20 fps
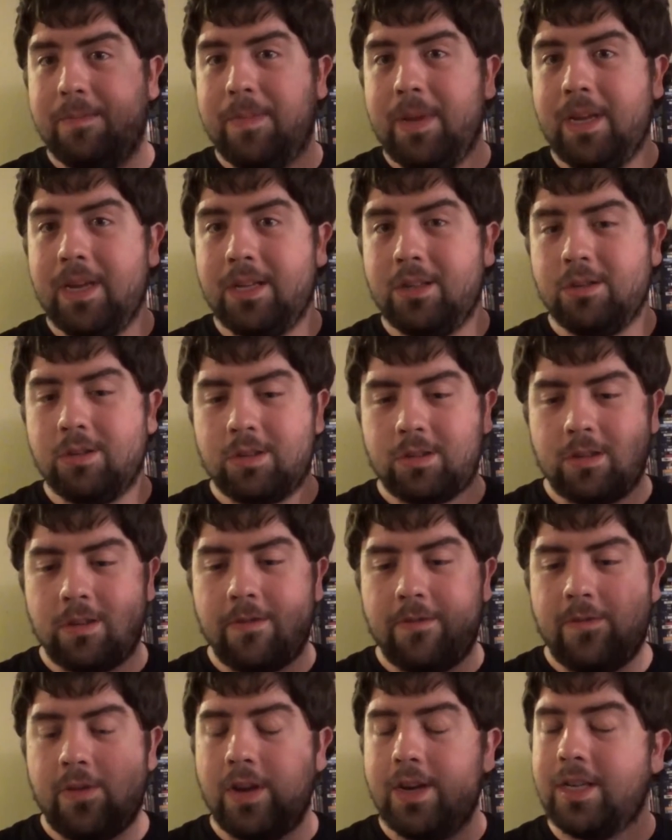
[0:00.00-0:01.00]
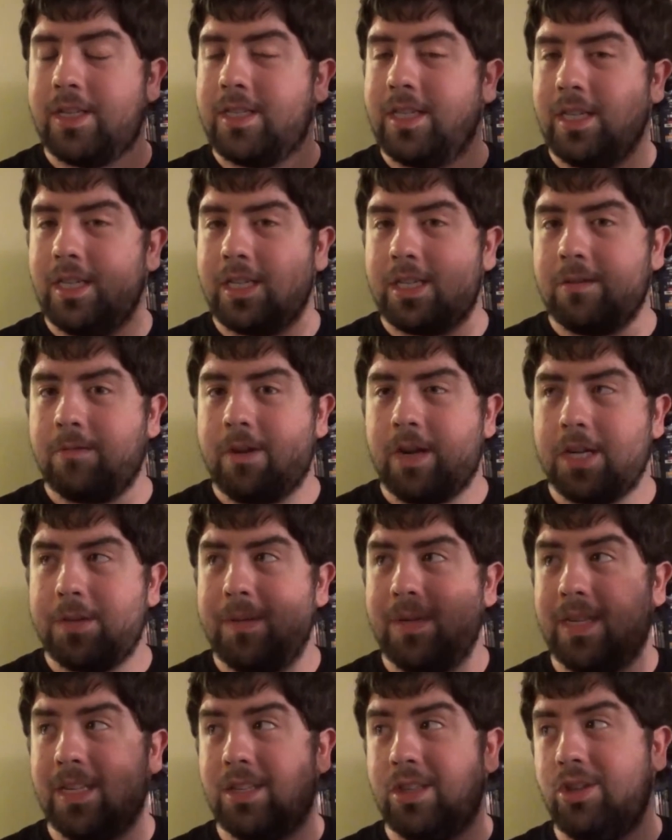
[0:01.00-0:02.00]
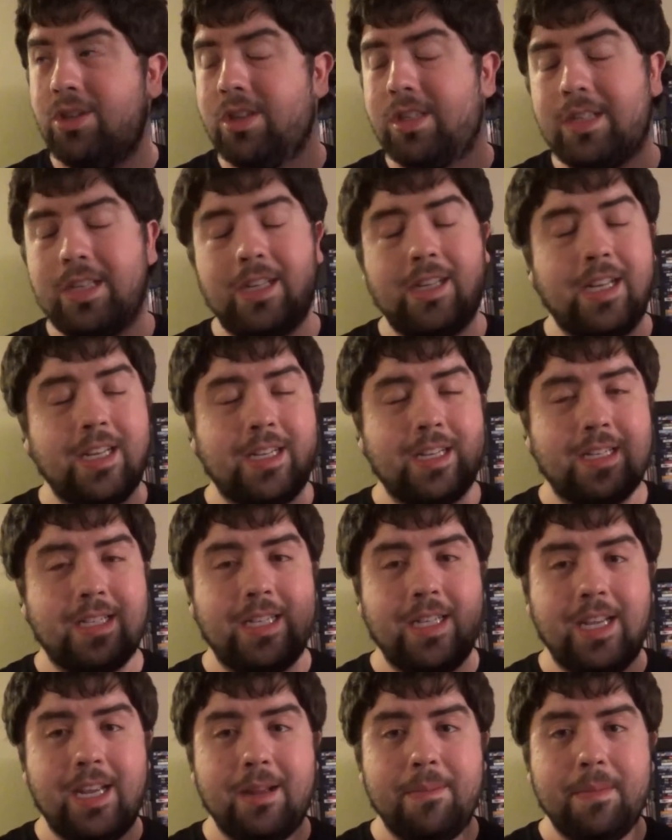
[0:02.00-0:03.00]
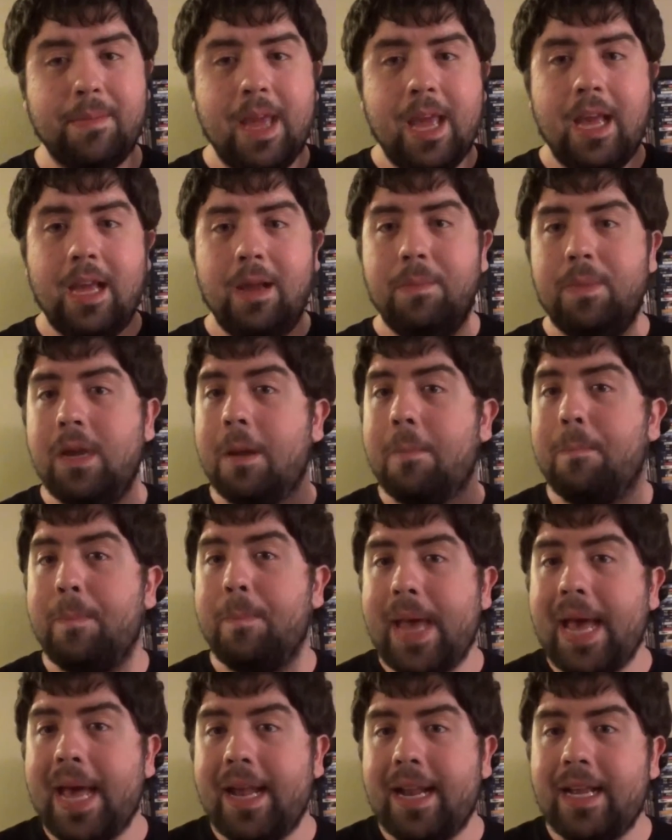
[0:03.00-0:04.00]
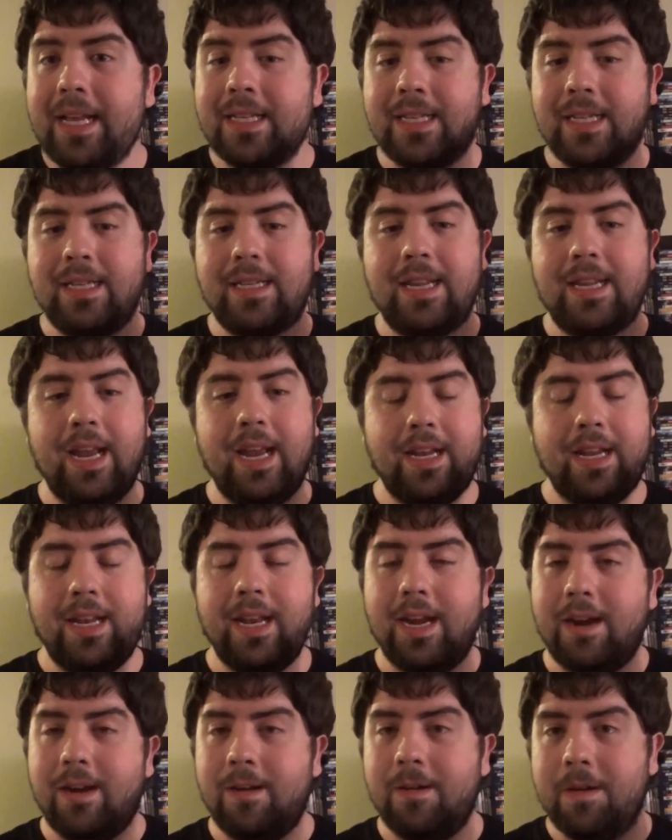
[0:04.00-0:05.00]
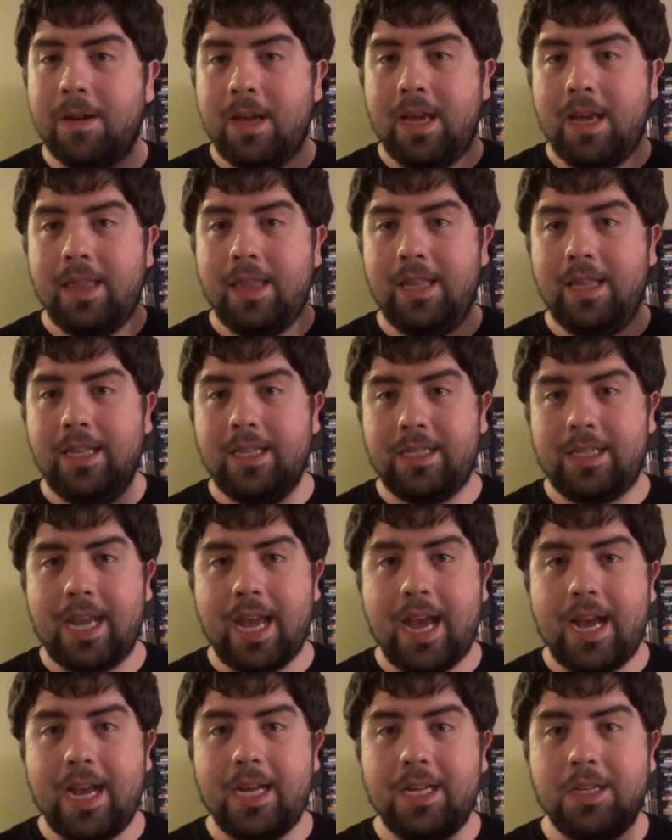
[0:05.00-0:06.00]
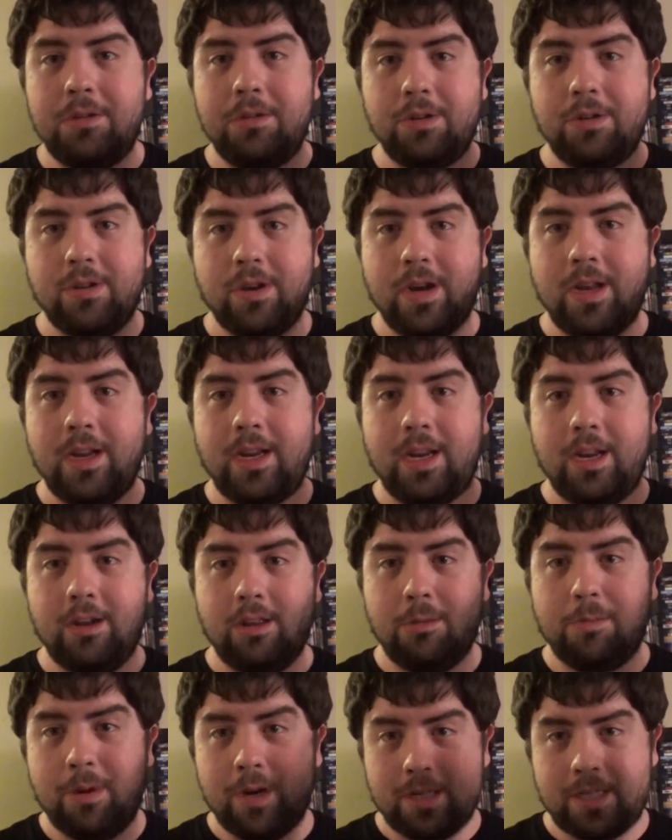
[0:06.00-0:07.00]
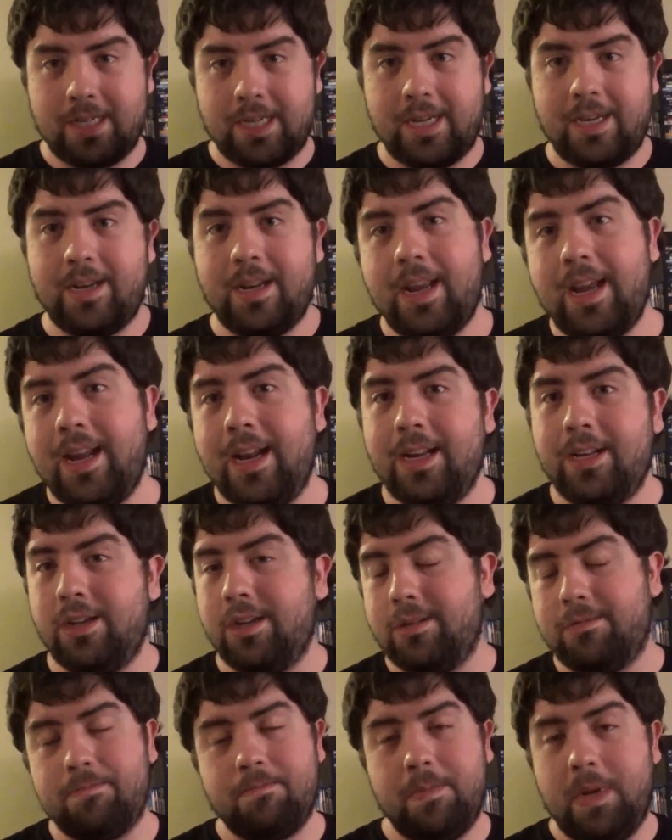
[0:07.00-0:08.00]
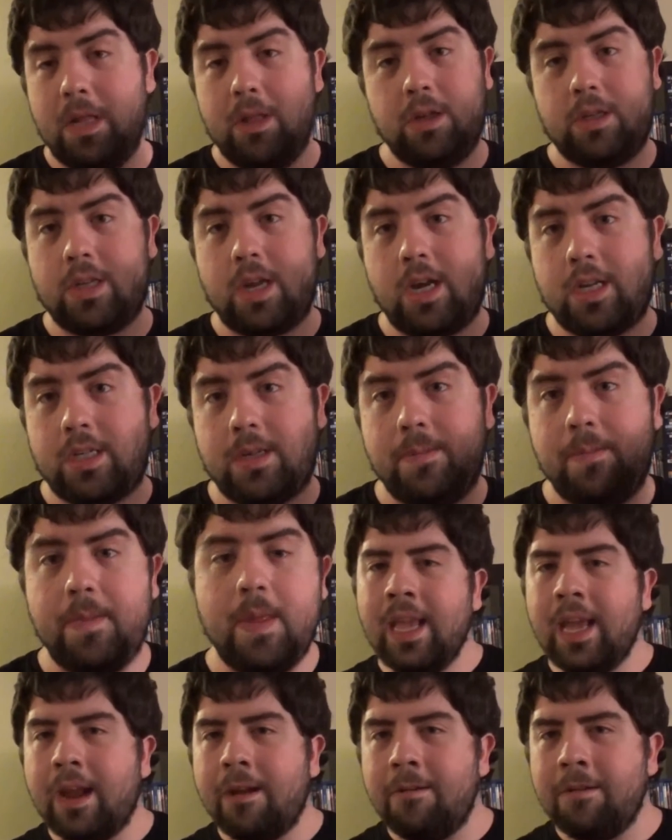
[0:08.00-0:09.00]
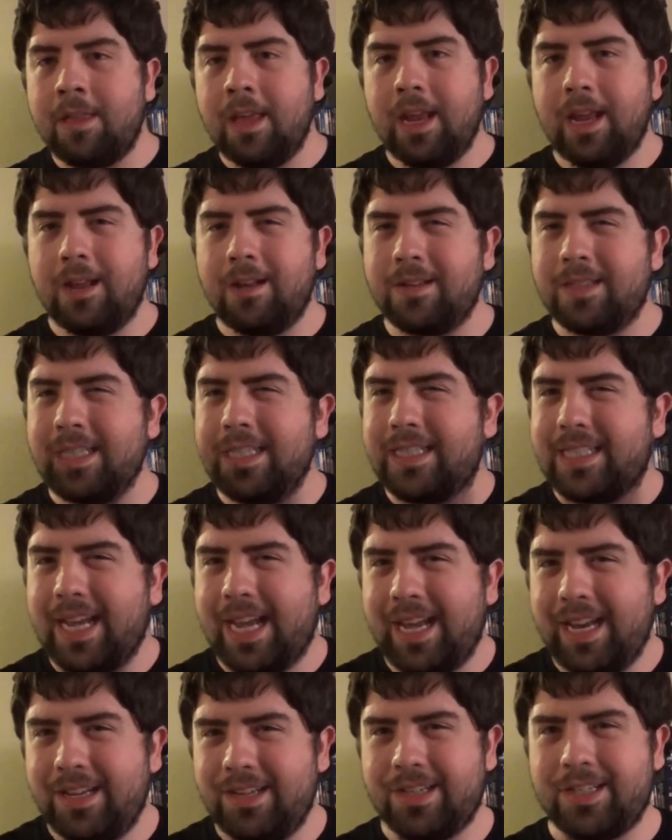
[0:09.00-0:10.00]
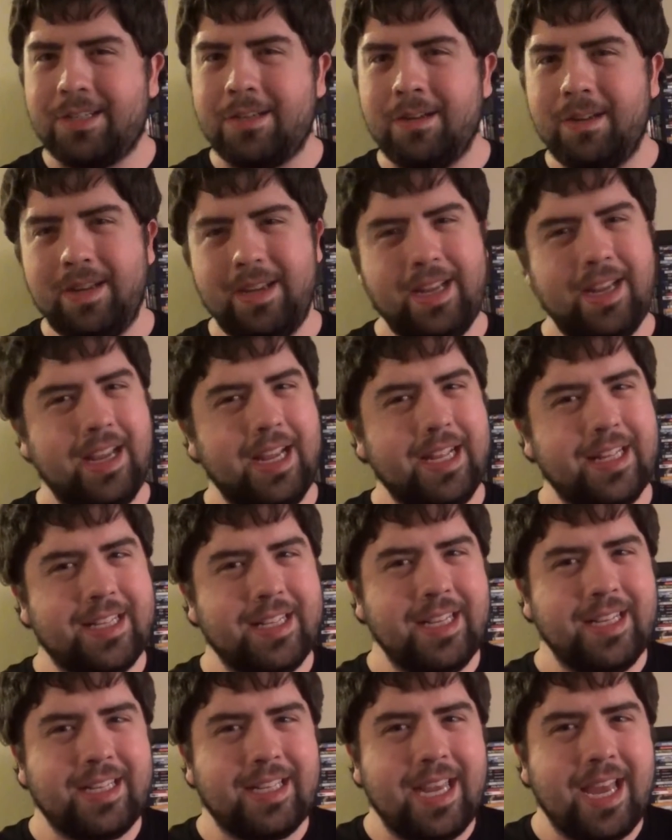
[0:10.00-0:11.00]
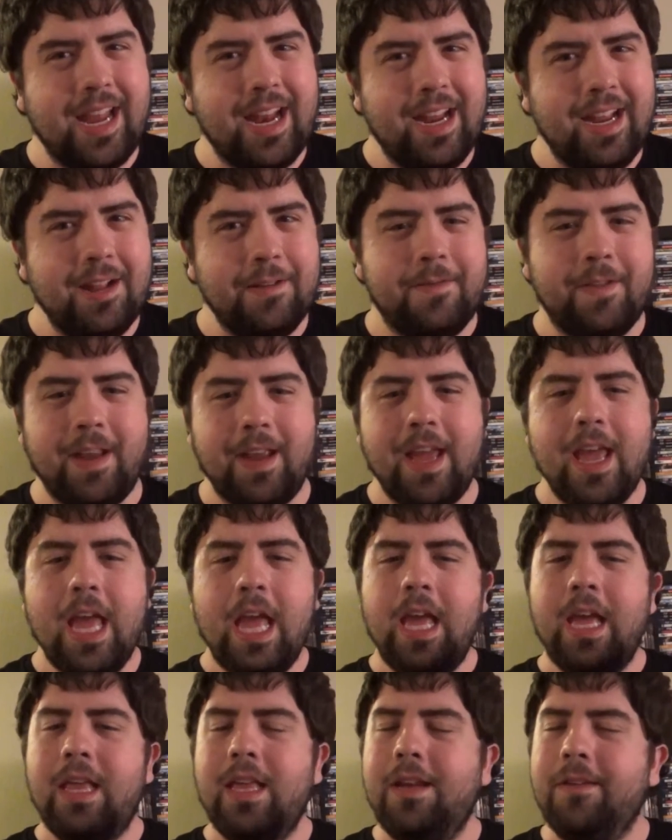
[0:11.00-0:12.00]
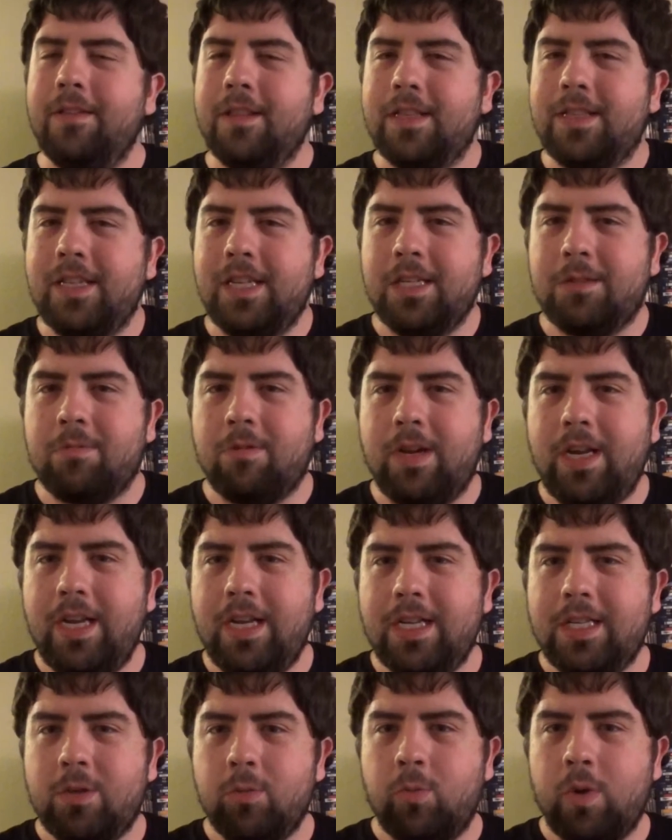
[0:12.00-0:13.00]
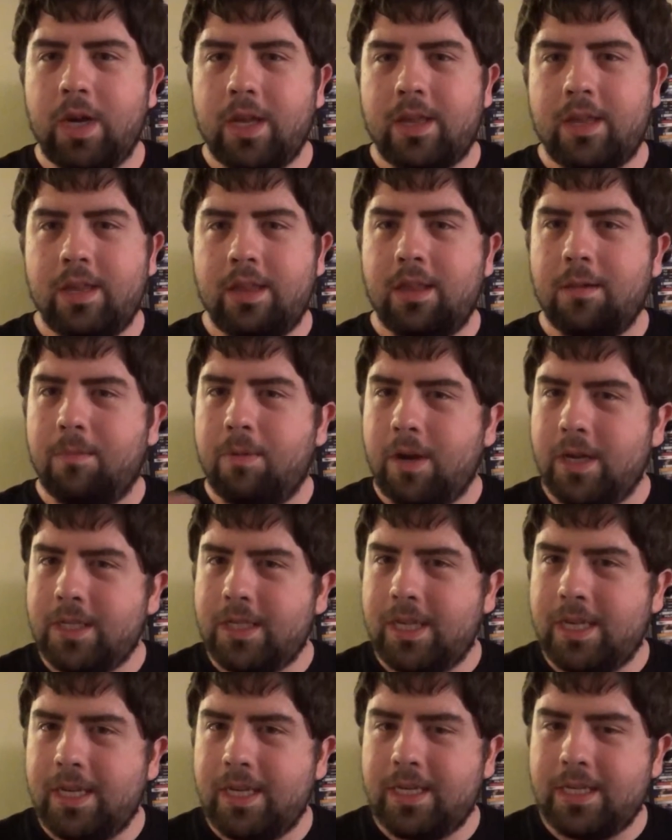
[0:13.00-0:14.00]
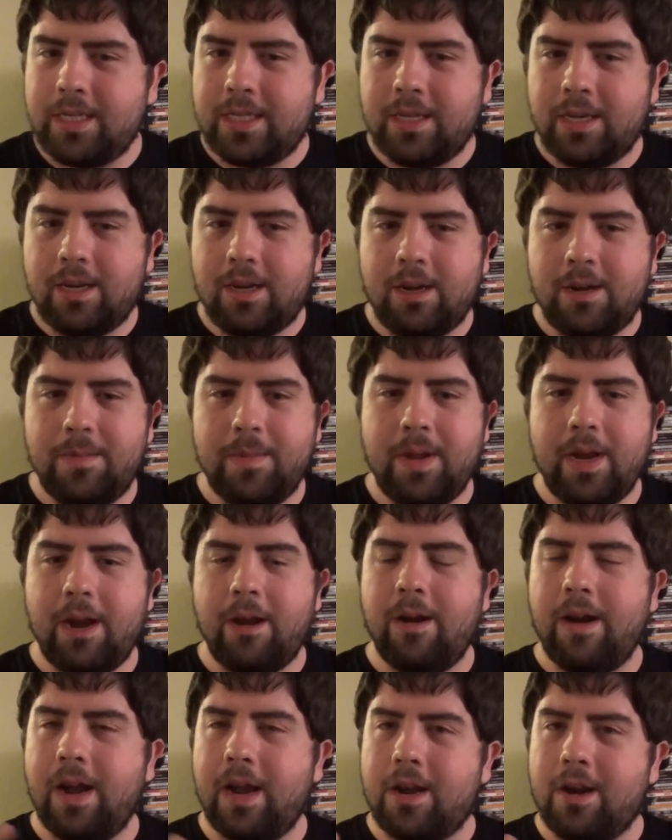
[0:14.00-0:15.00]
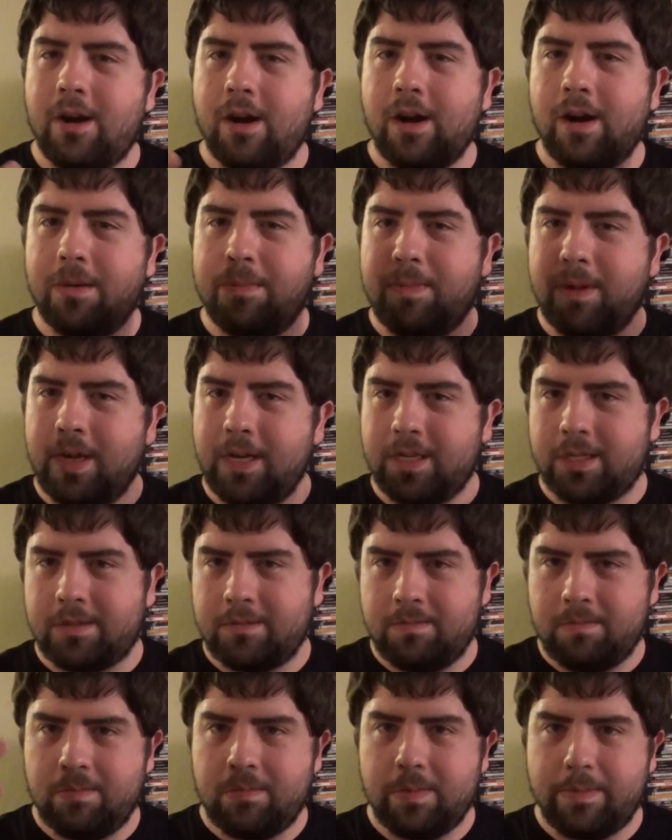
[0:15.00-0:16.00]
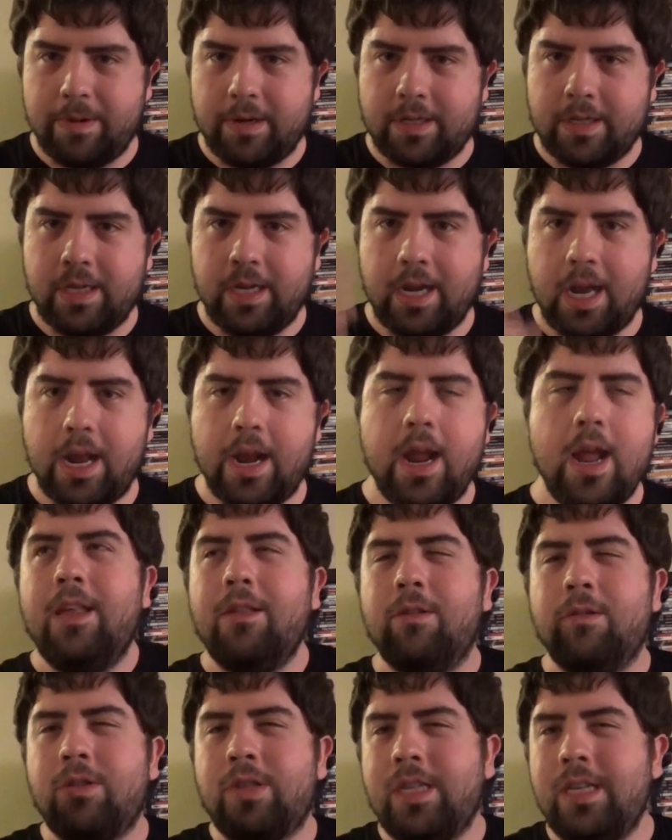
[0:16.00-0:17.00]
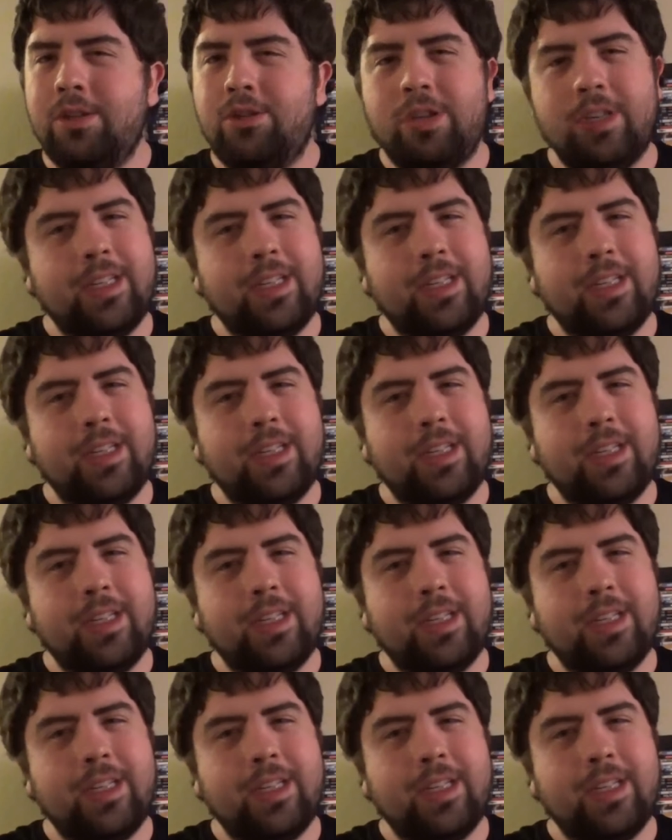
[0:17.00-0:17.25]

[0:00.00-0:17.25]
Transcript: because those are the funnest scenes to watch, because you just get to see him be a badass and take down these guys who are trying to kill the president, and it looks awesome. Everything else is kind of it's kind of iffy. Even the scenes where he is with the president, Aaron Eckhart plays president again. Those scenes